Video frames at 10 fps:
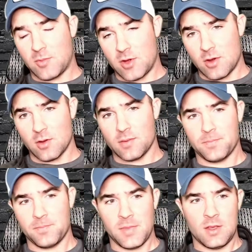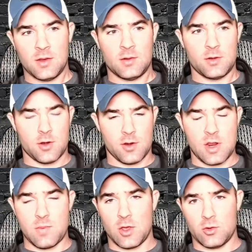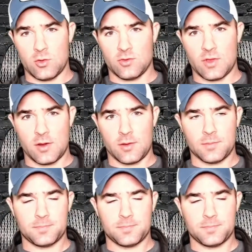to your your email newsletter,